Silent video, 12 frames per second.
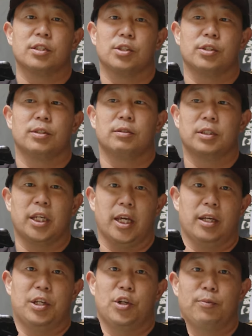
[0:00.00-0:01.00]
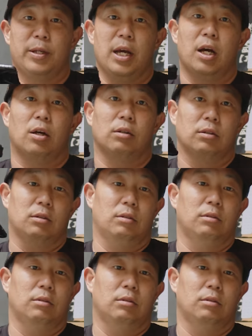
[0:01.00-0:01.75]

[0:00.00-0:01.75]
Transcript: dude. Okay, hear me out.